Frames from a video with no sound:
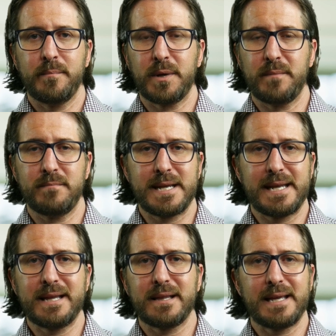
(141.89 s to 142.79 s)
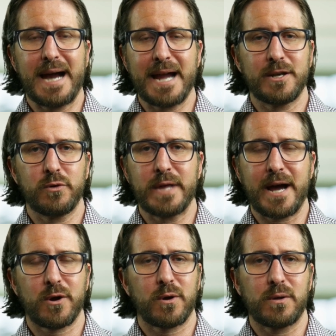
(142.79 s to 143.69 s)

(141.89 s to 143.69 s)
but immediately I knew that her